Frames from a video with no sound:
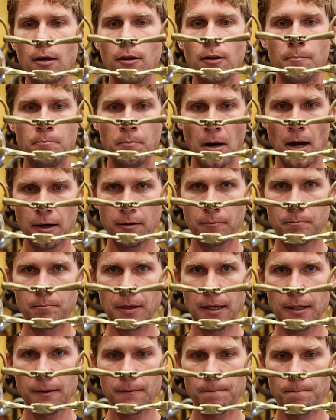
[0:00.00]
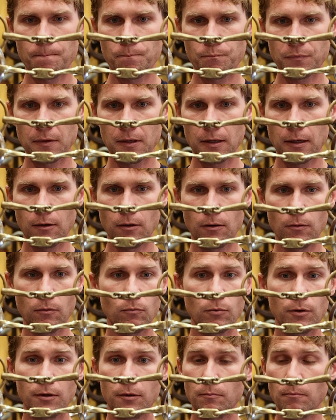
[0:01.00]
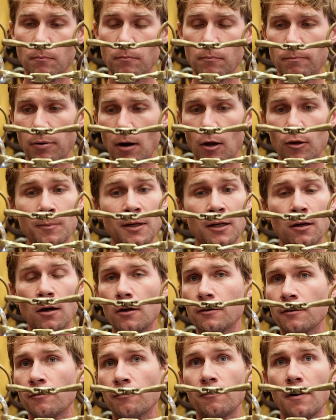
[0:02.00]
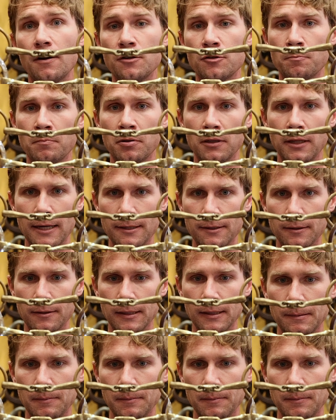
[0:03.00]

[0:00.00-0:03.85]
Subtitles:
The bottom bit would probably be called a French plate.